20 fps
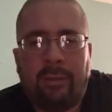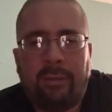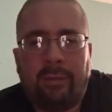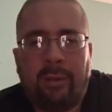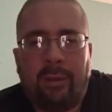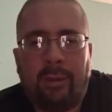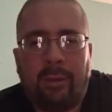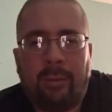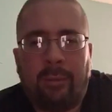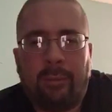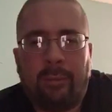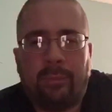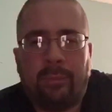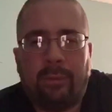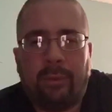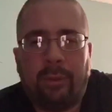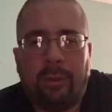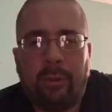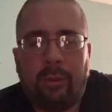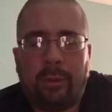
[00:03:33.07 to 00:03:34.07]
So
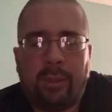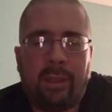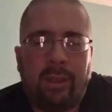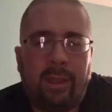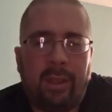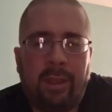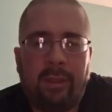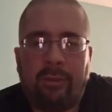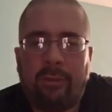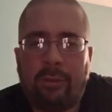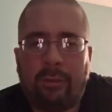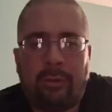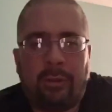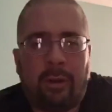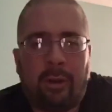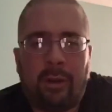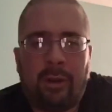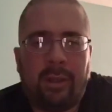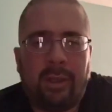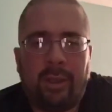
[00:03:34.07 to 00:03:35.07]
you can hit your
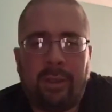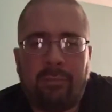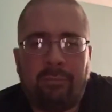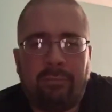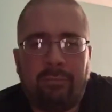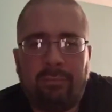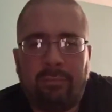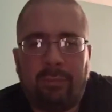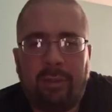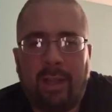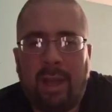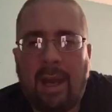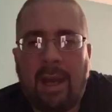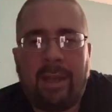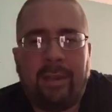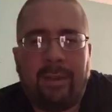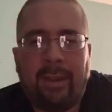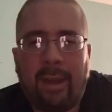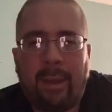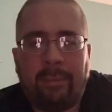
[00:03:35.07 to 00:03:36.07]
target
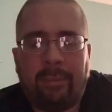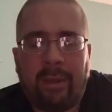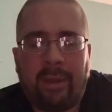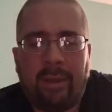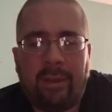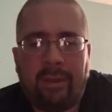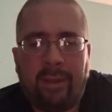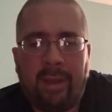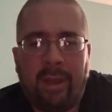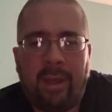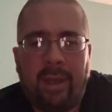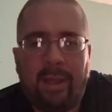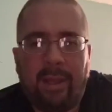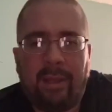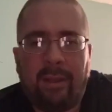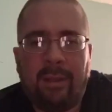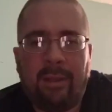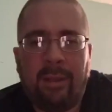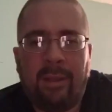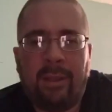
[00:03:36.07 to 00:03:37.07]
9 times out of
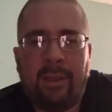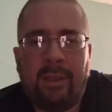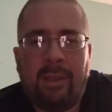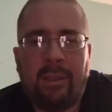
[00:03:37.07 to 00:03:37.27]
10